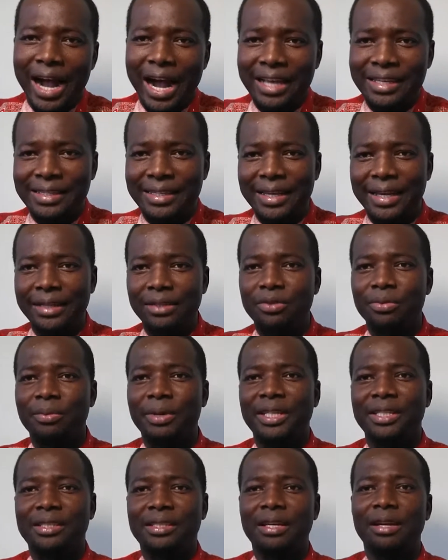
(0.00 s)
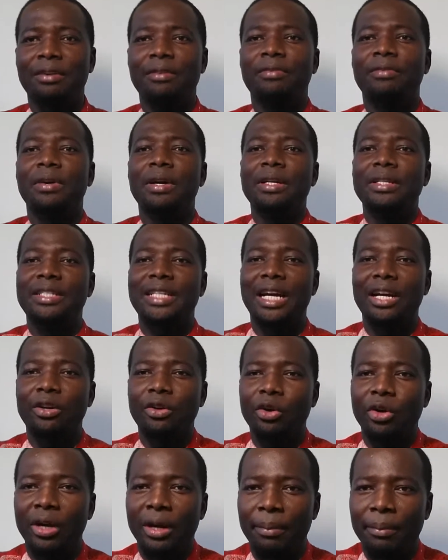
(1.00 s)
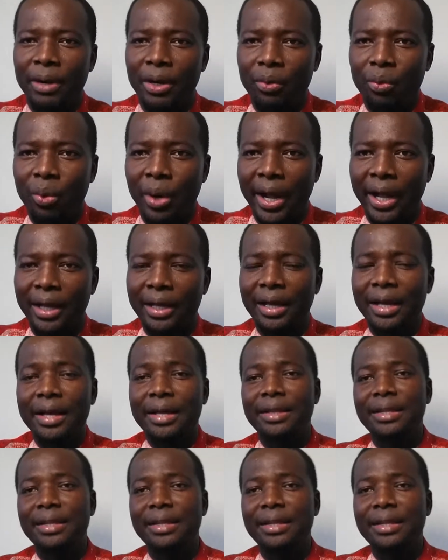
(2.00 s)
I say to myself, thank God I'm awake.